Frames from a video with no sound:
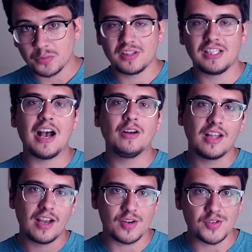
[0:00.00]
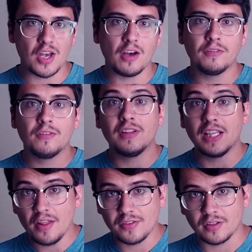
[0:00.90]
with the outliers of the
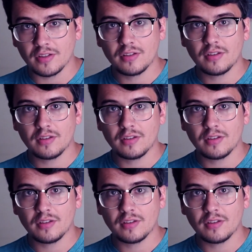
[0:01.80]
other.